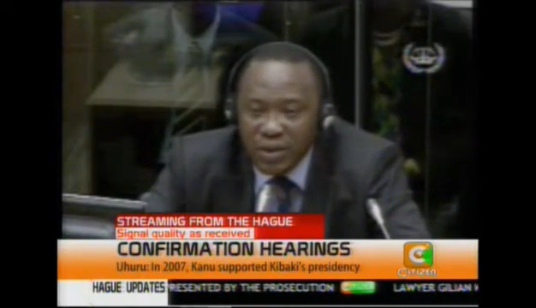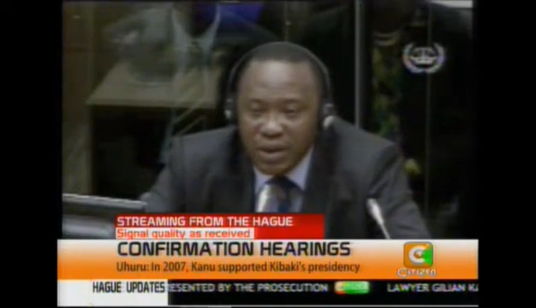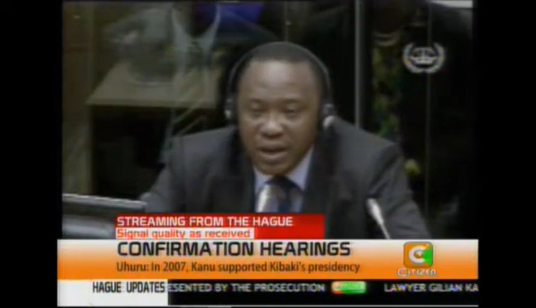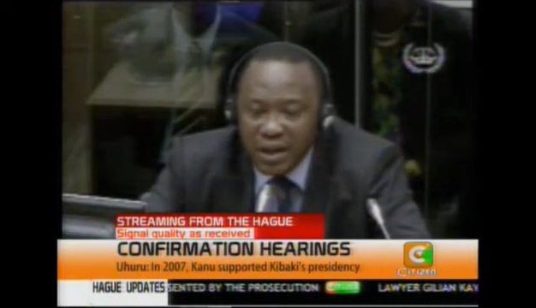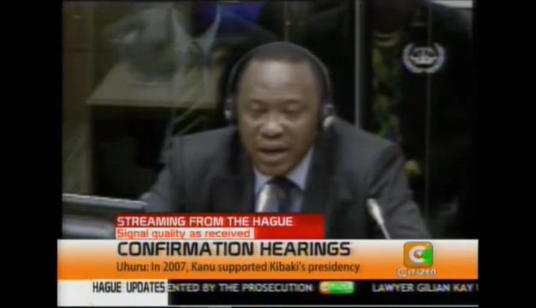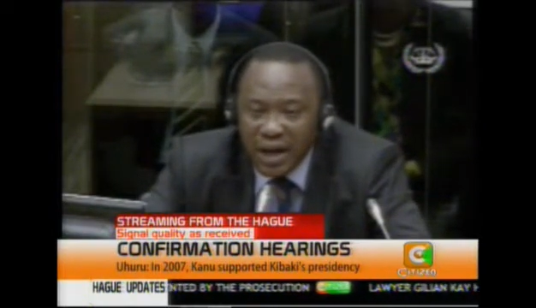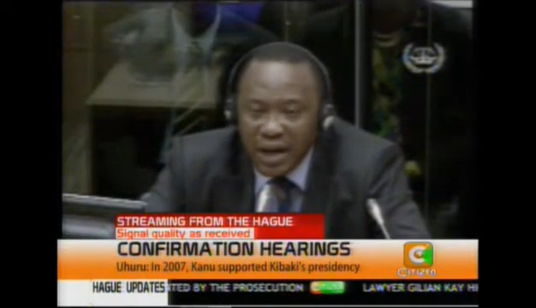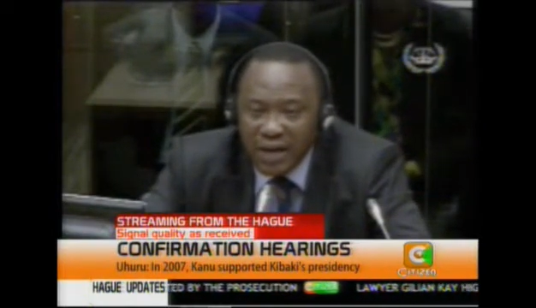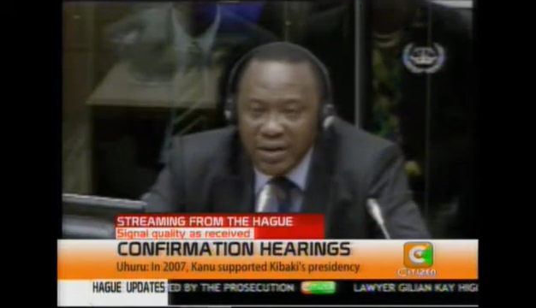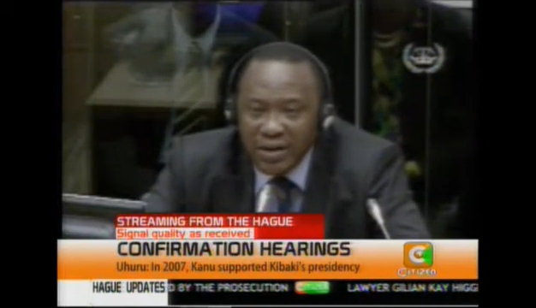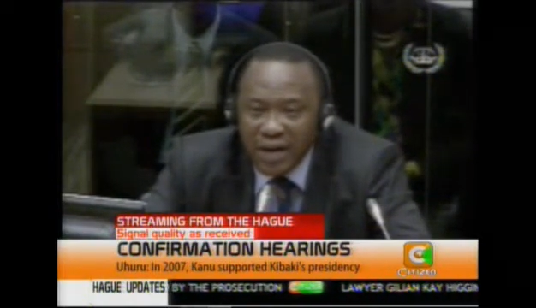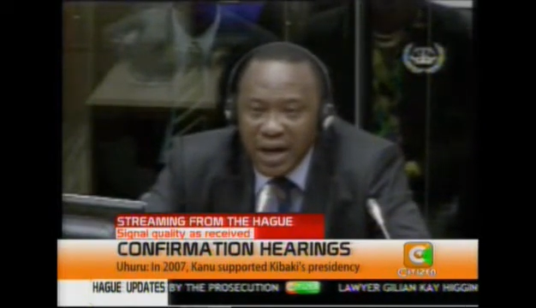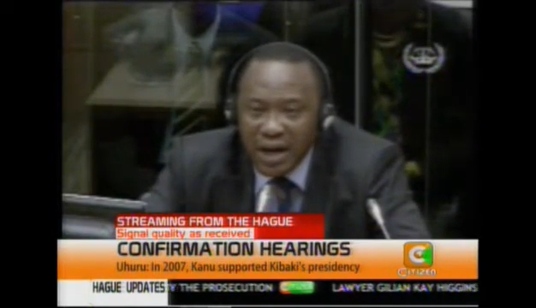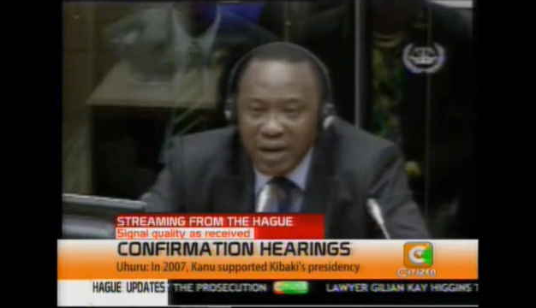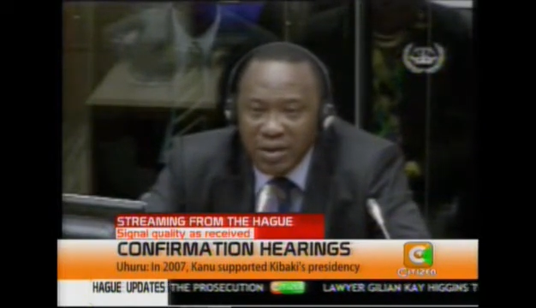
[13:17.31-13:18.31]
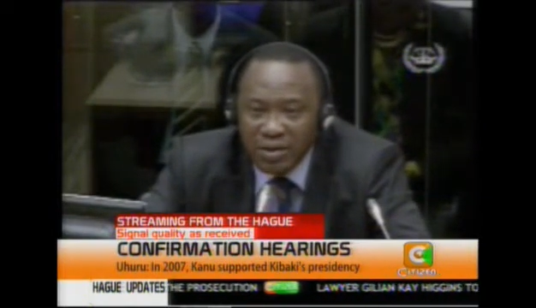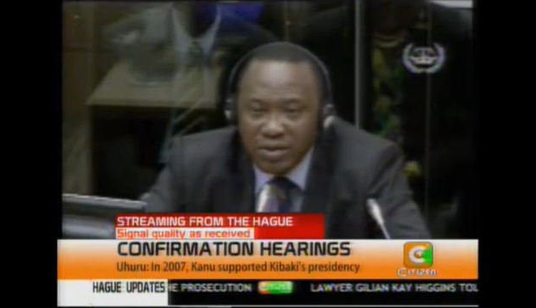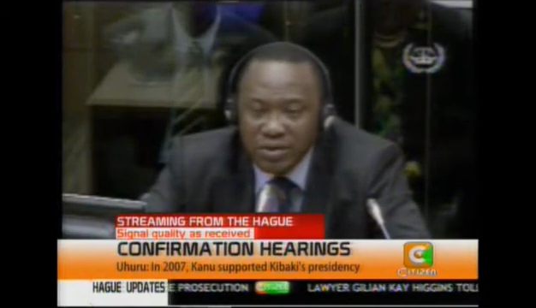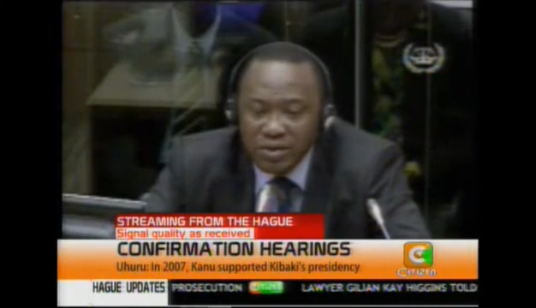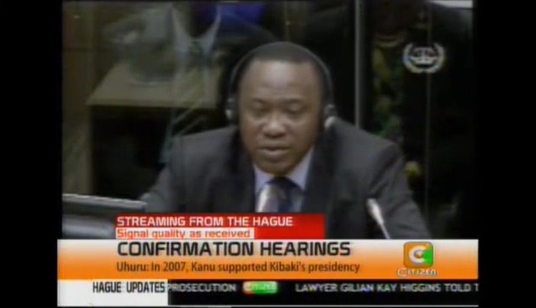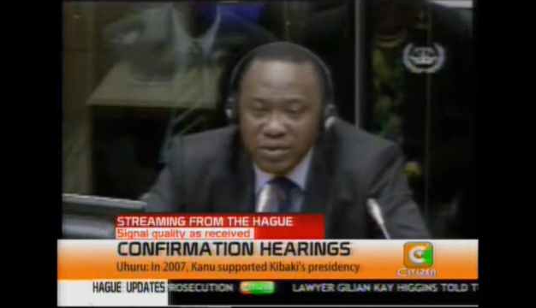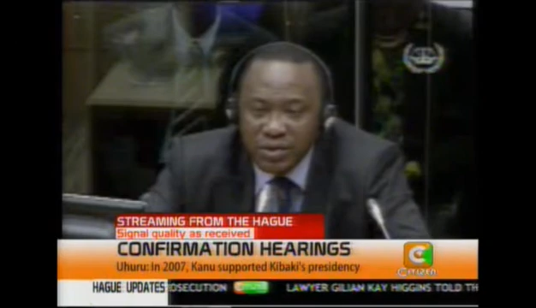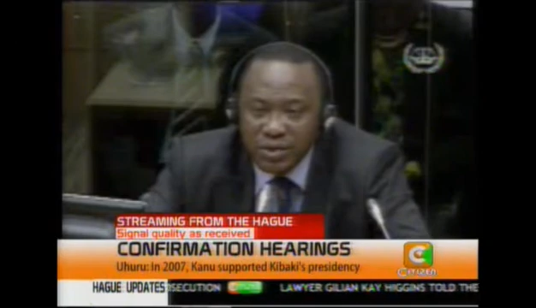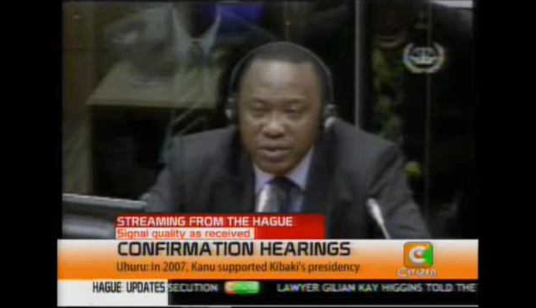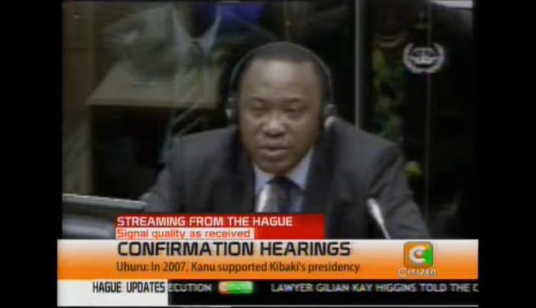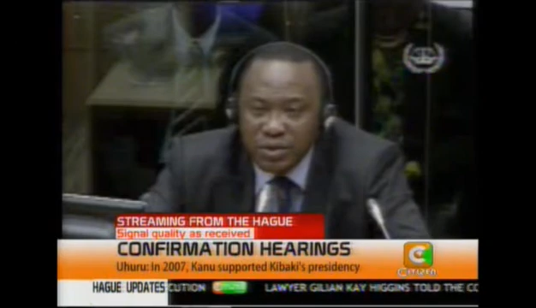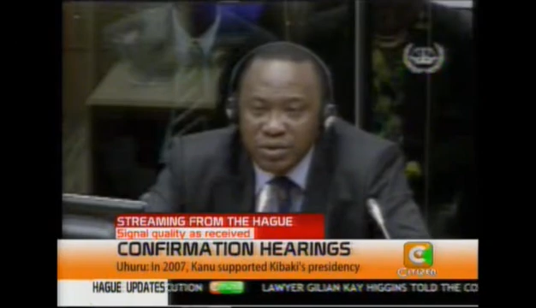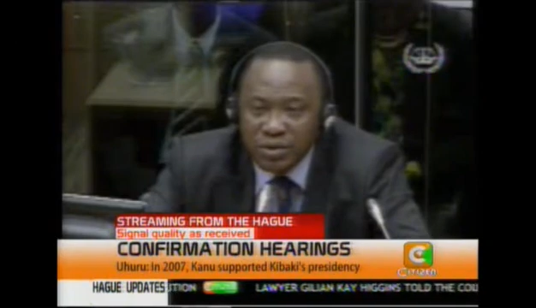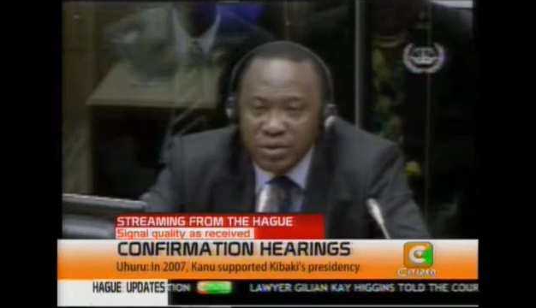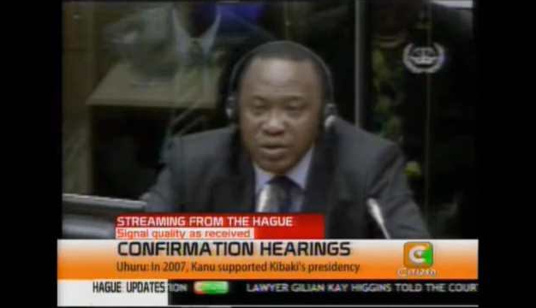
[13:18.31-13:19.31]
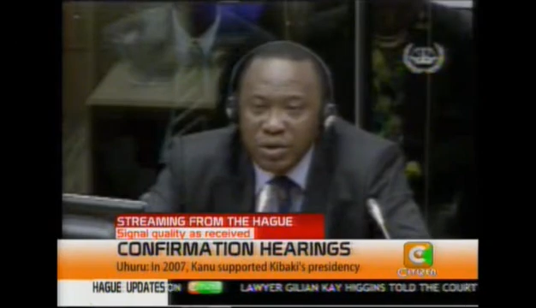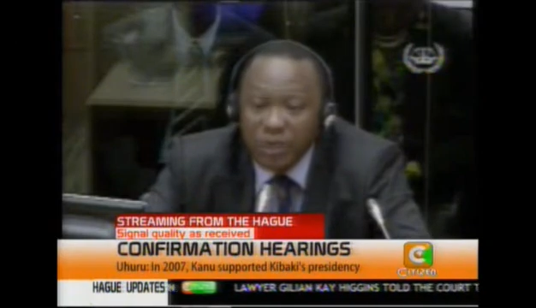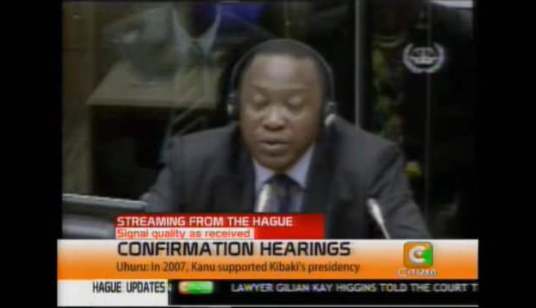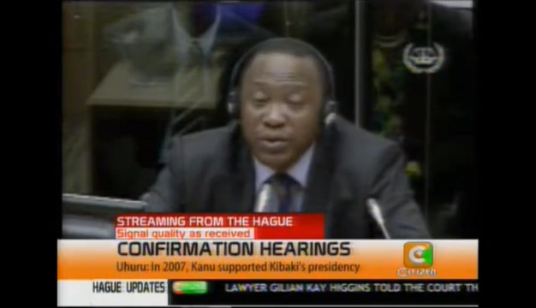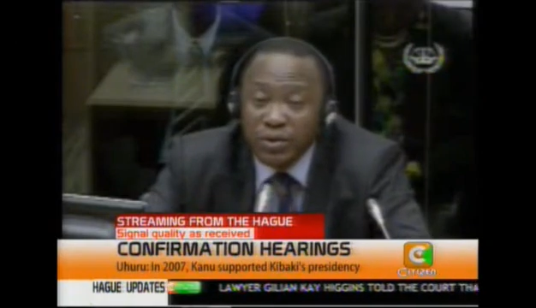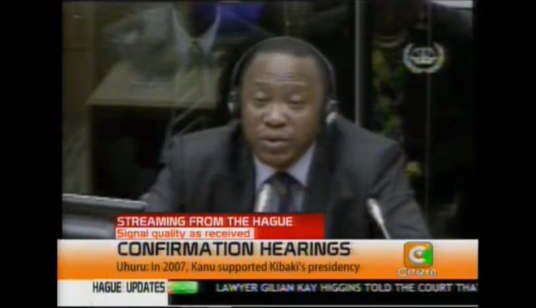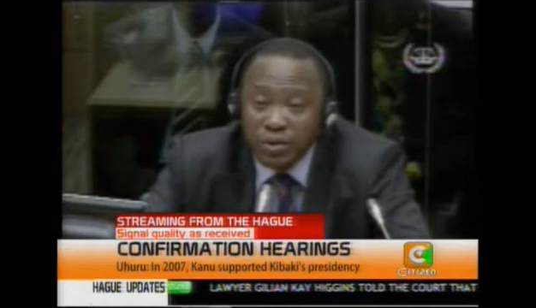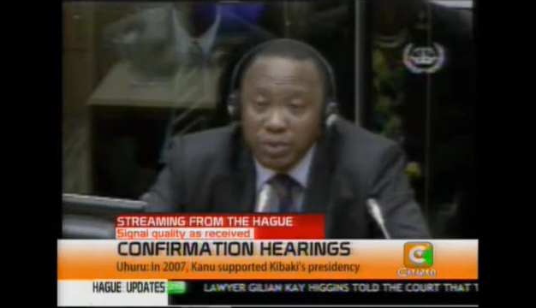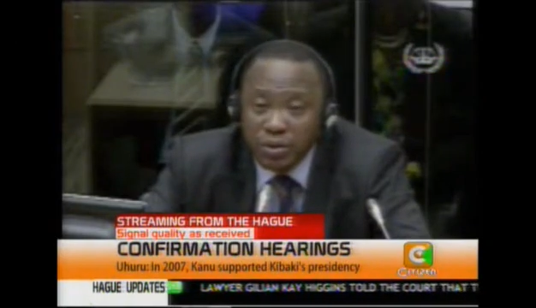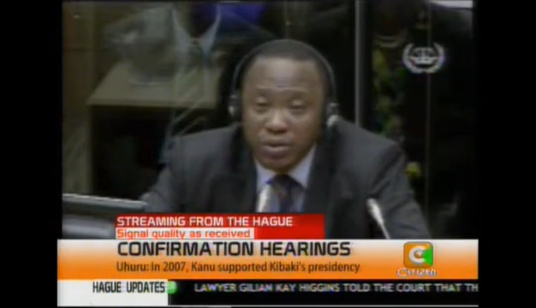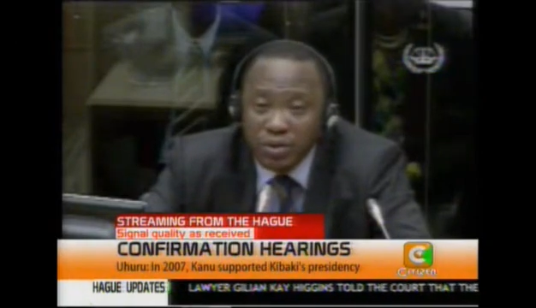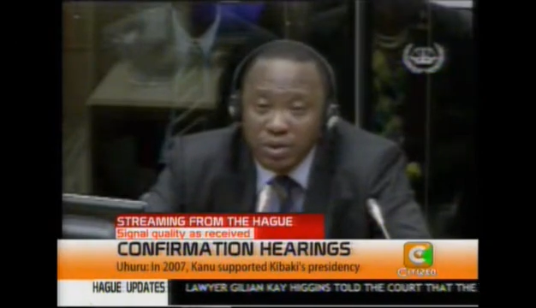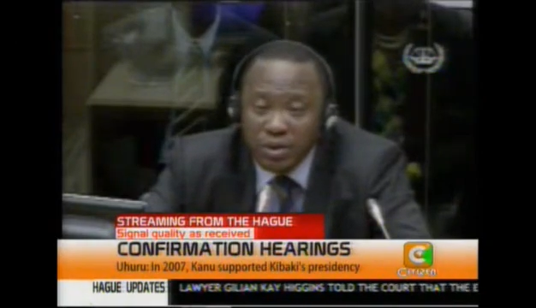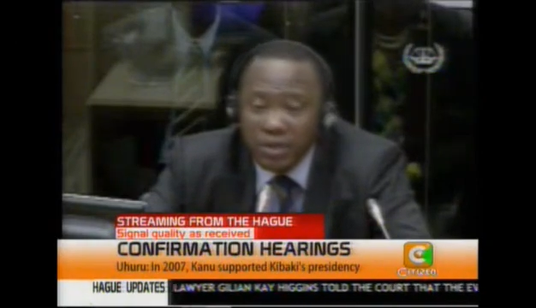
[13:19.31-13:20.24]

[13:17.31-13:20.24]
we had now to go through